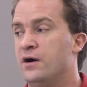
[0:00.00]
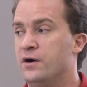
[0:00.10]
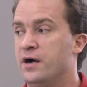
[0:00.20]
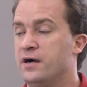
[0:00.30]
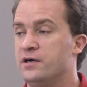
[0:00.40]

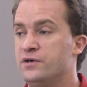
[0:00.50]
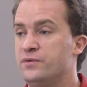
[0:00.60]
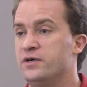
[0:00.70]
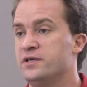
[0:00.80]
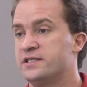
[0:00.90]
who
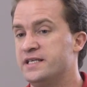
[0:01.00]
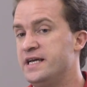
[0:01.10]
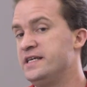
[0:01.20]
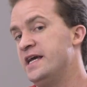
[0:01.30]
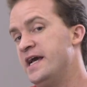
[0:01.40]
will
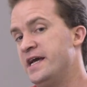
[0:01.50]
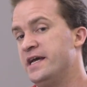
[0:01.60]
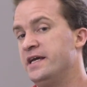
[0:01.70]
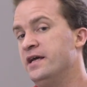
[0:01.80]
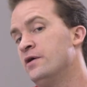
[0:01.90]
say
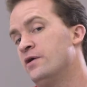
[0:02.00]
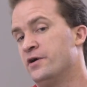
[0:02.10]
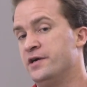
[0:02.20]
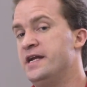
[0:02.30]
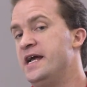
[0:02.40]
yay
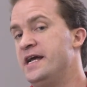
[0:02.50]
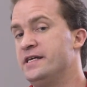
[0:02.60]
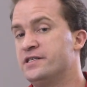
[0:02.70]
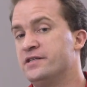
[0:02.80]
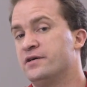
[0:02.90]
or
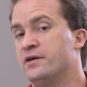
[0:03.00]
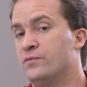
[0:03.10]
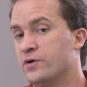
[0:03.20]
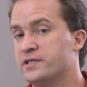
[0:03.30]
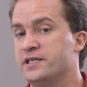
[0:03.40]
nay to the
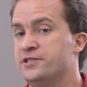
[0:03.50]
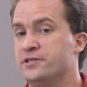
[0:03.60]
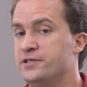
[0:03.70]
work that you're